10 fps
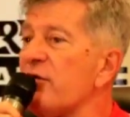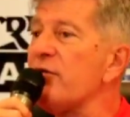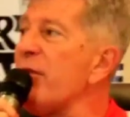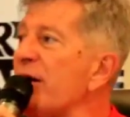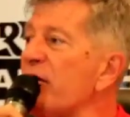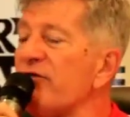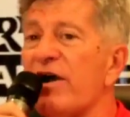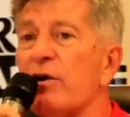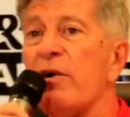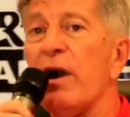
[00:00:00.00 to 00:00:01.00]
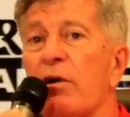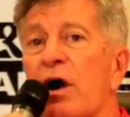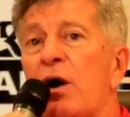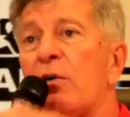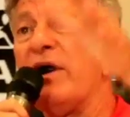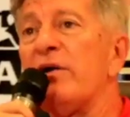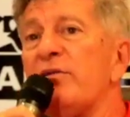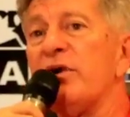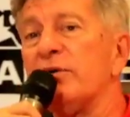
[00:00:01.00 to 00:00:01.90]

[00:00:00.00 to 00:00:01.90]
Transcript: I remember very well when